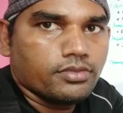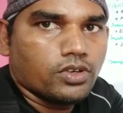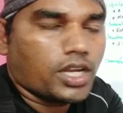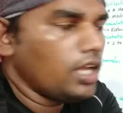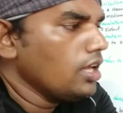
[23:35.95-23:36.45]

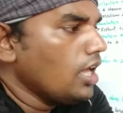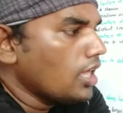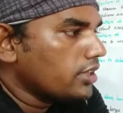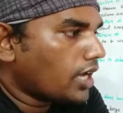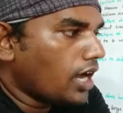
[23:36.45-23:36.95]
Okay,
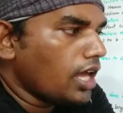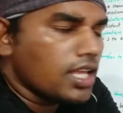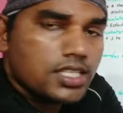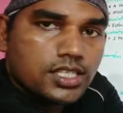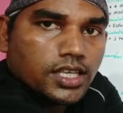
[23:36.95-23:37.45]
the
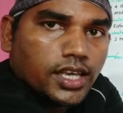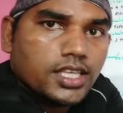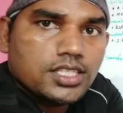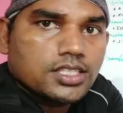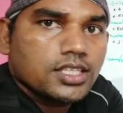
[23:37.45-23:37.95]
callus
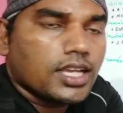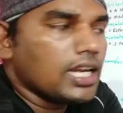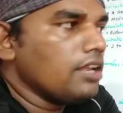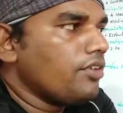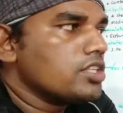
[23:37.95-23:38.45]
is
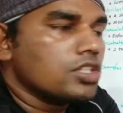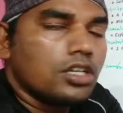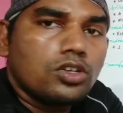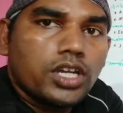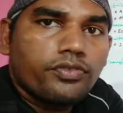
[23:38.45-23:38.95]
cleavage
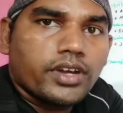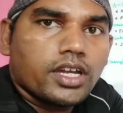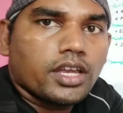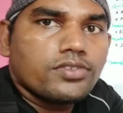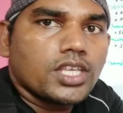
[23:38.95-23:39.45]
into different
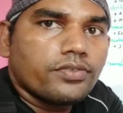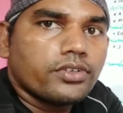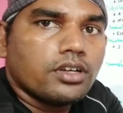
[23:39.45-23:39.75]
types of